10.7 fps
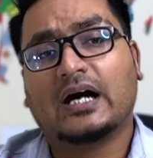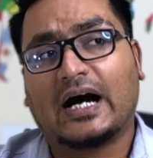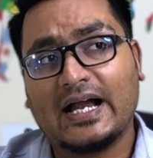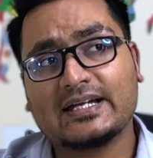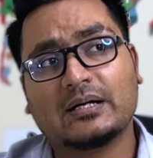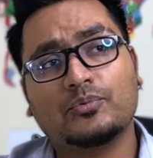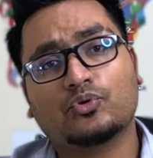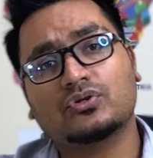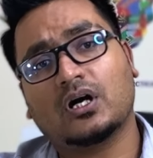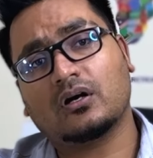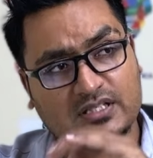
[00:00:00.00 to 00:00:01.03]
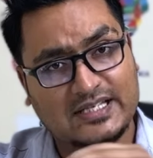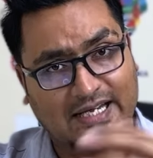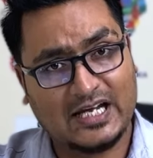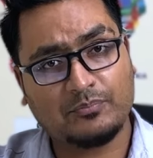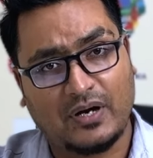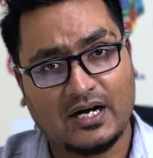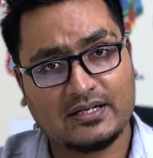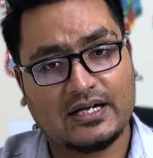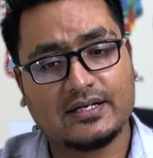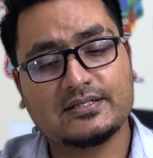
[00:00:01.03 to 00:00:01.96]
I'll come to the second
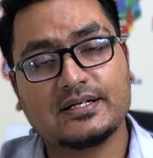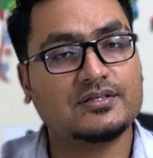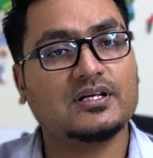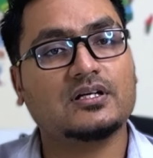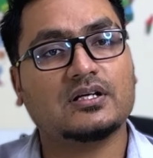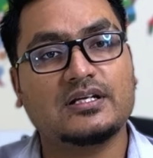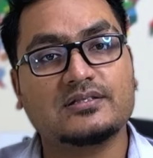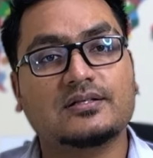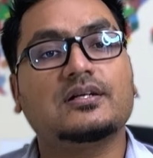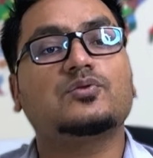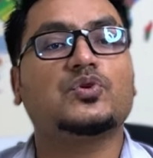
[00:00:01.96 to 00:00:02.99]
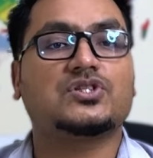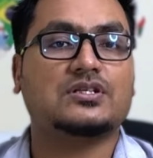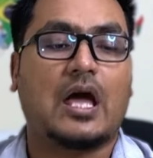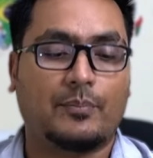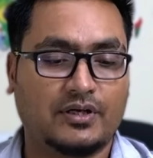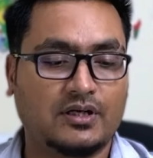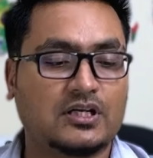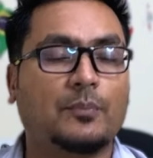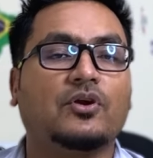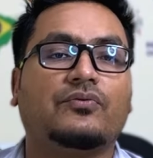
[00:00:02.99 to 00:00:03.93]
part, that is recent incident which has happened
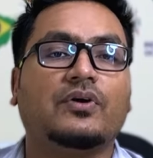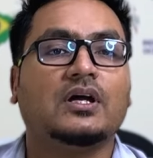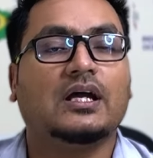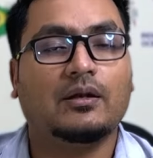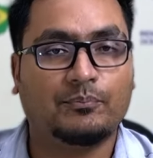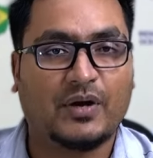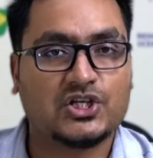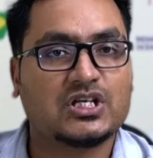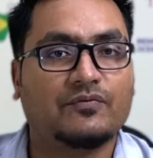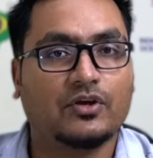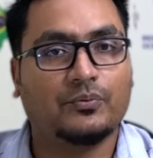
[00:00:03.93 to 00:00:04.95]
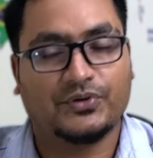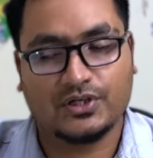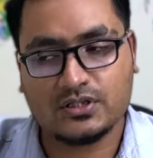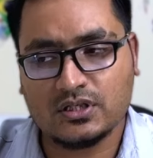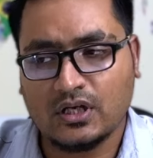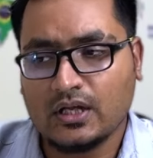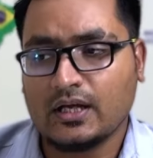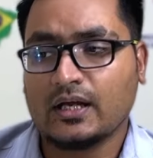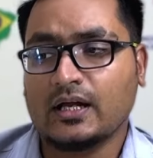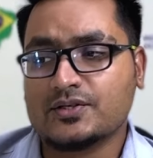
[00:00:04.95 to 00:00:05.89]
in past couple of years.
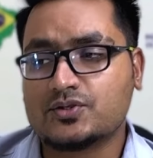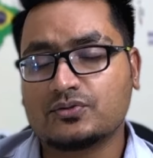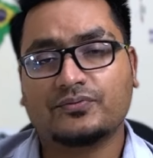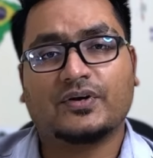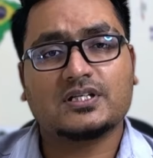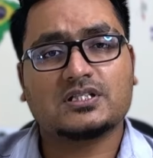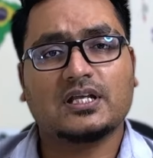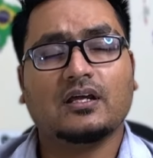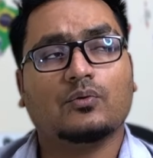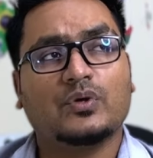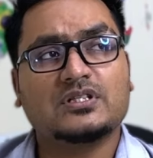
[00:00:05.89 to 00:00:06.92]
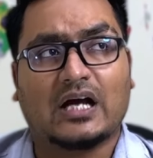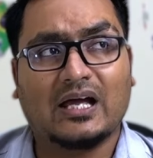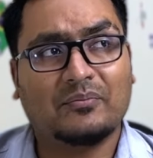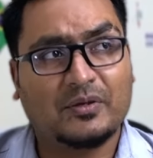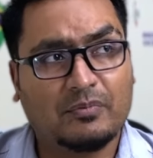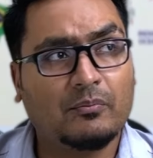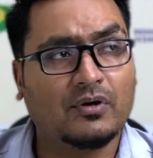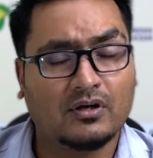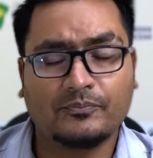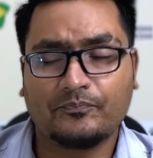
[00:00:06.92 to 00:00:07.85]
So the first thing which I
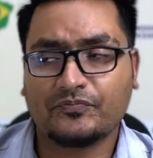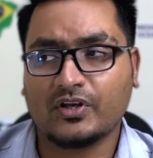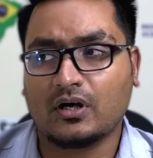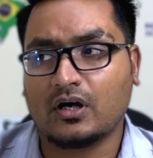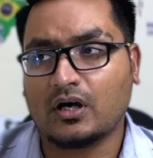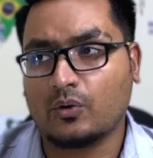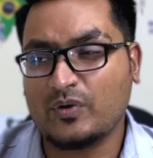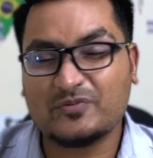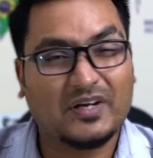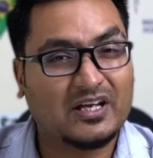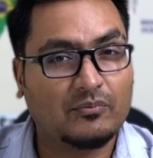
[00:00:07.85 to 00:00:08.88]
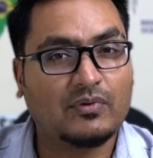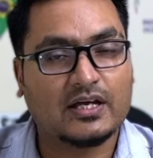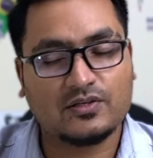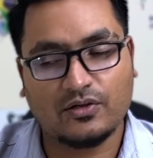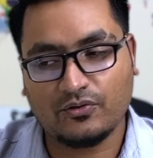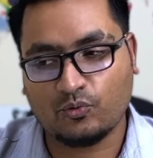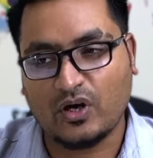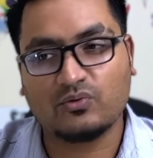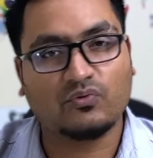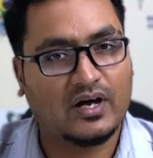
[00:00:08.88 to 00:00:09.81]
remember, which became actually
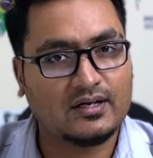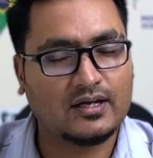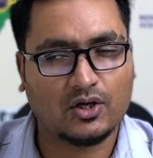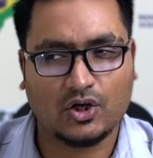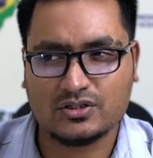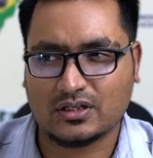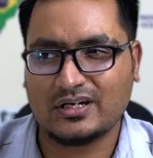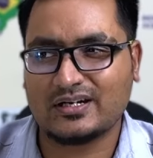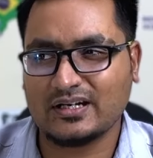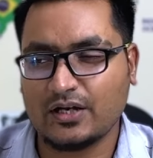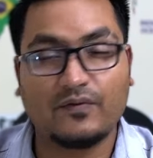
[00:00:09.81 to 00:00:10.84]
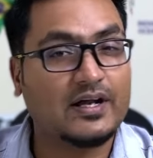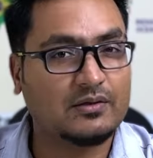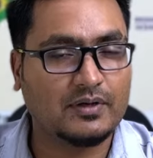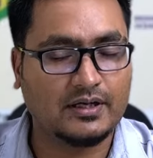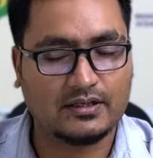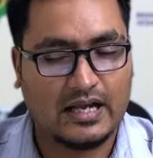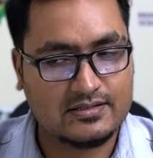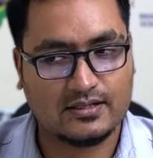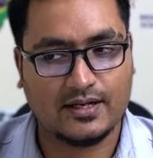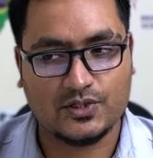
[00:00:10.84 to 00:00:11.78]
quite viral across the country, it went even
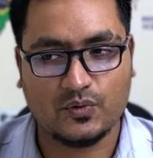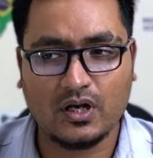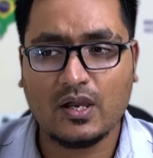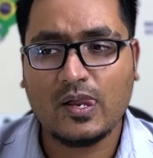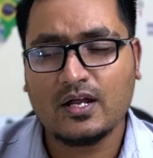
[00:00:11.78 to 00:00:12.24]
international as well.